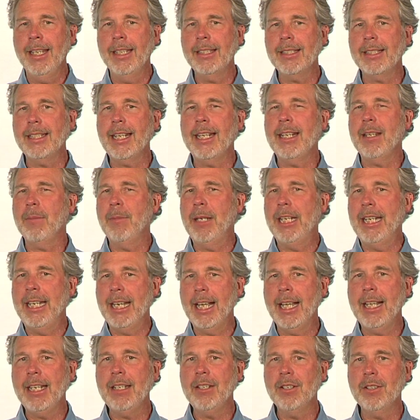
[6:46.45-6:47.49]
It's taken me
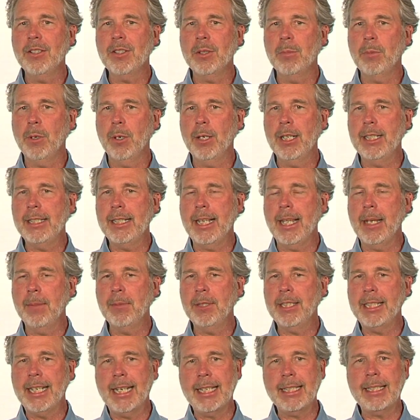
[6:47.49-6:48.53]
9 years of
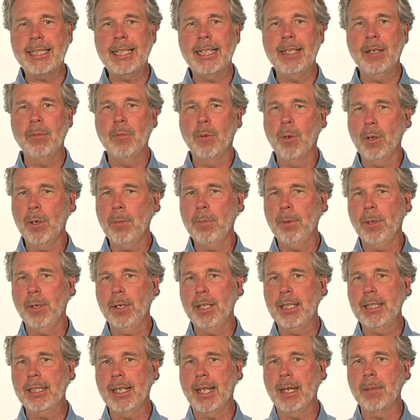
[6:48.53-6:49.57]
prototypes, testing, and more
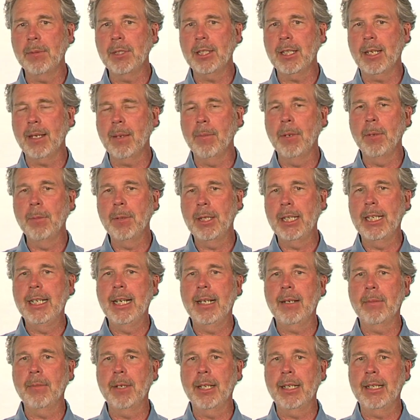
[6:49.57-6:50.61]
prototypes to come up with a
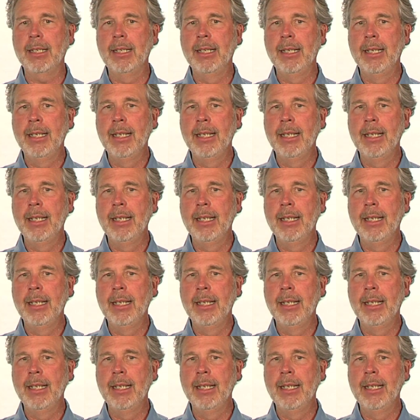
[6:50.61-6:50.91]
Dougmon.